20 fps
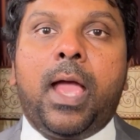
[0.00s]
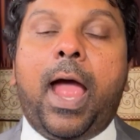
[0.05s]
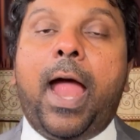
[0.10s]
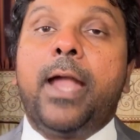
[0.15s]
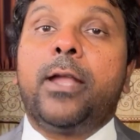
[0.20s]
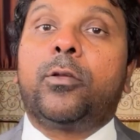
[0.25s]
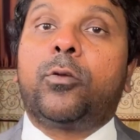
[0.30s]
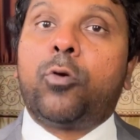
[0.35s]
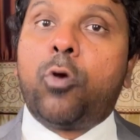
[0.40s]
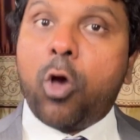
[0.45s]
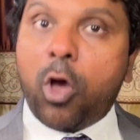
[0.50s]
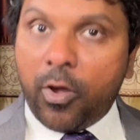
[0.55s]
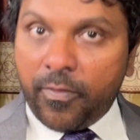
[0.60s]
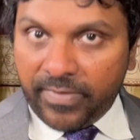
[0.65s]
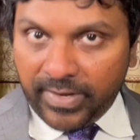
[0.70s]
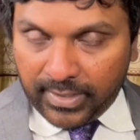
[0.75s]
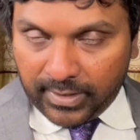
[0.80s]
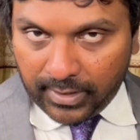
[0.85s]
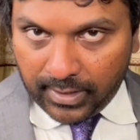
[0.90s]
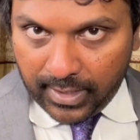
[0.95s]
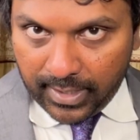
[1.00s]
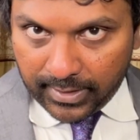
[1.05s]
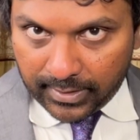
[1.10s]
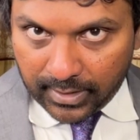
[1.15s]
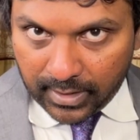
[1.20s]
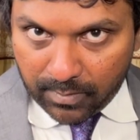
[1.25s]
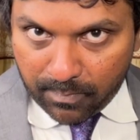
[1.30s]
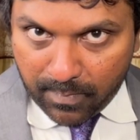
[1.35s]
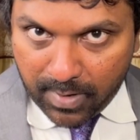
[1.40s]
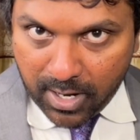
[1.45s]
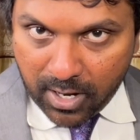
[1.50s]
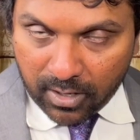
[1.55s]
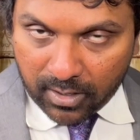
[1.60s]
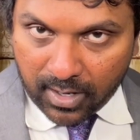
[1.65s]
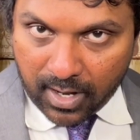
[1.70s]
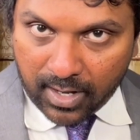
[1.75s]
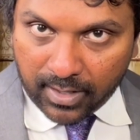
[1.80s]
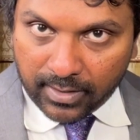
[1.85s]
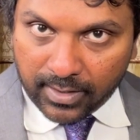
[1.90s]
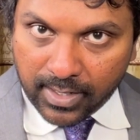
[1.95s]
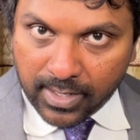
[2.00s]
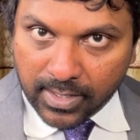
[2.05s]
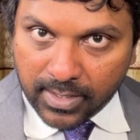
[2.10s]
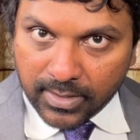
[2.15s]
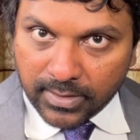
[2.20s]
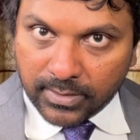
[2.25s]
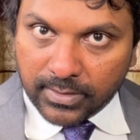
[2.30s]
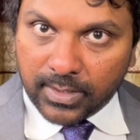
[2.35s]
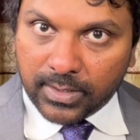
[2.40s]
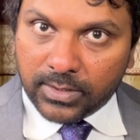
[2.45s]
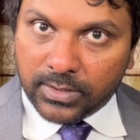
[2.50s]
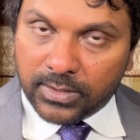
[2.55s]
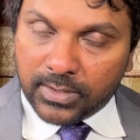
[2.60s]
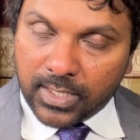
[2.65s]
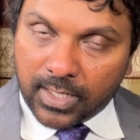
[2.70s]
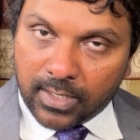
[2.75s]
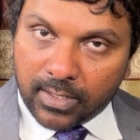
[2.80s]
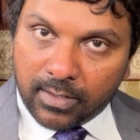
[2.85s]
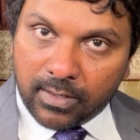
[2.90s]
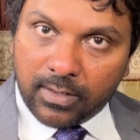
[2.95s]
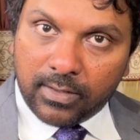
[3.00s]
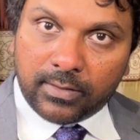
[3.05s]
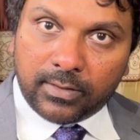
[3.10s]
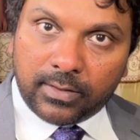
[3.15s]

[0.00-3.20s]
And COVID related myocarditis, the general